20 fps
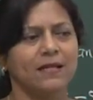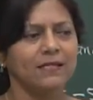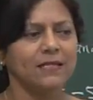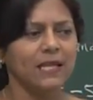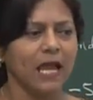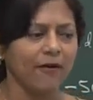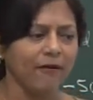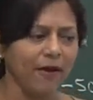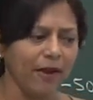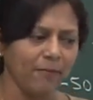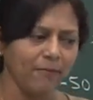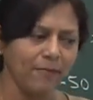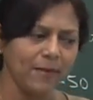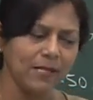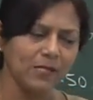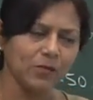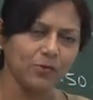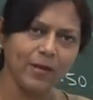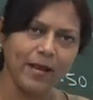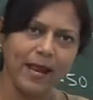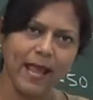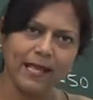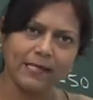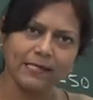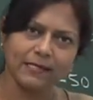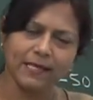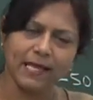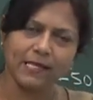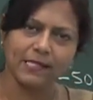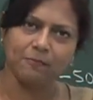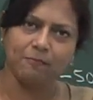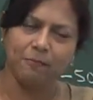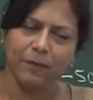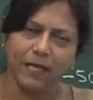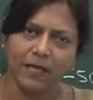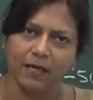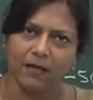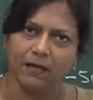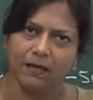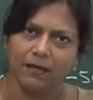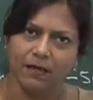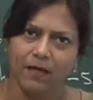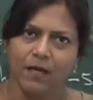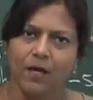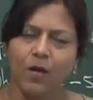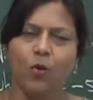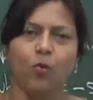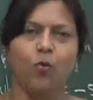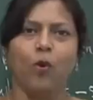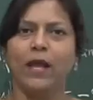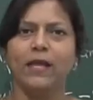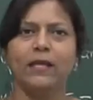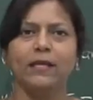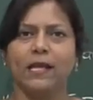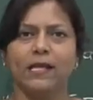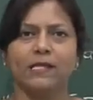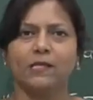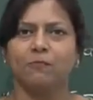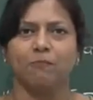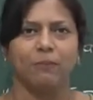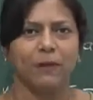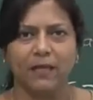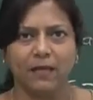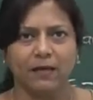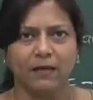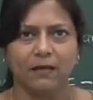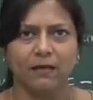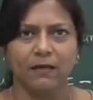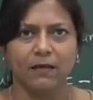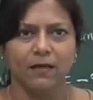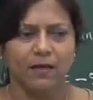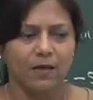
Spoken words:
Direct means when x gets bigger, y gets bigger.